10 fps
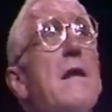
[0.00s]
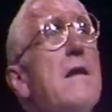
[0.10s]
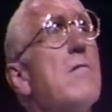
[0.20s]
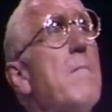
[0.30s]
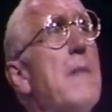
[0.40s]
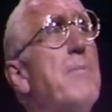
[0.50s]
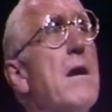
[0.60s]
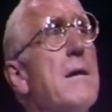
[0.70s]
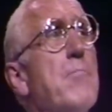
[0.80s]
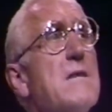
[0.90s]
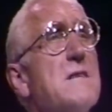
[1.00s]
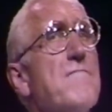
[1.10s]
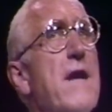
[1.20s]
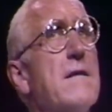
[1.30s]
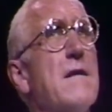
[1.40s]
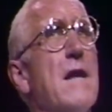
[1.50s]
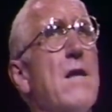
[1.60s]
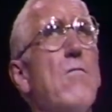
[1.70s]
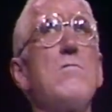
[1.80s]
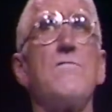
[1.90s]
leader of my party, President Franklin
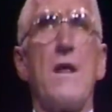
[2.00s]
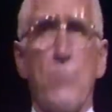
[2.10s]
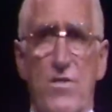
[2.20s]
Delano Roosevelt,